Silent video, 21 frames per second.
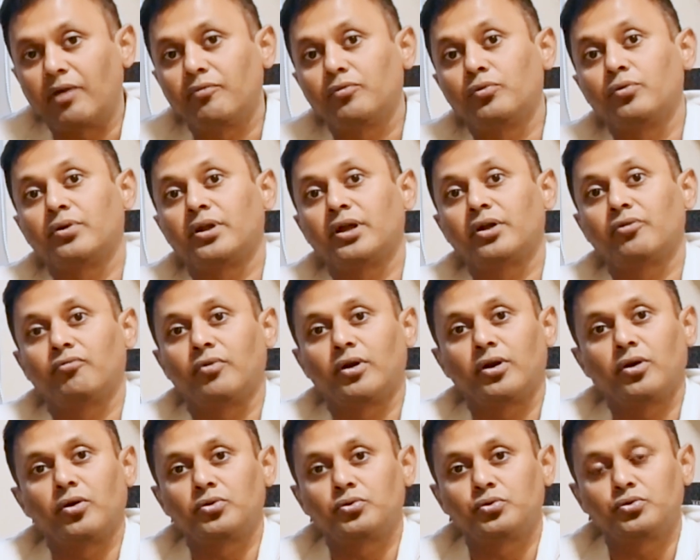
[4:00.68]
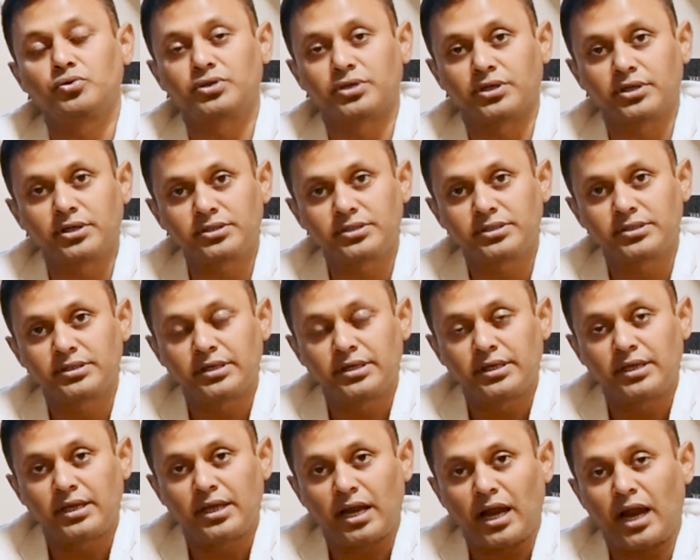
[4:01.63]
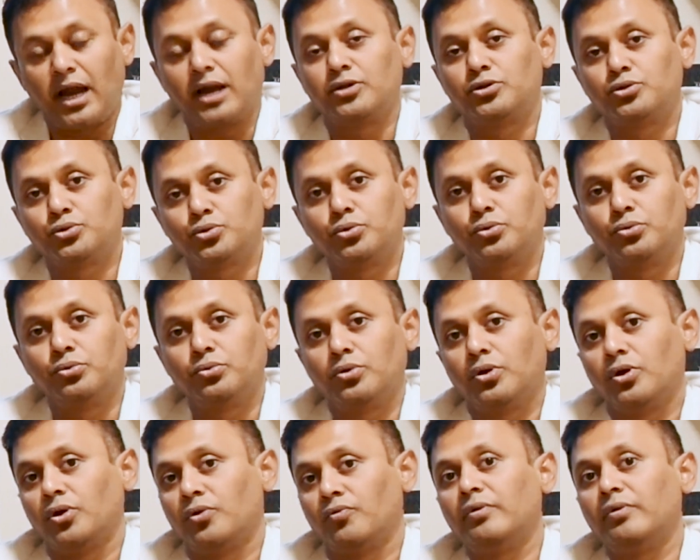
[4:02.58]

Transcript: have to take 1 or 2 drugs, and 2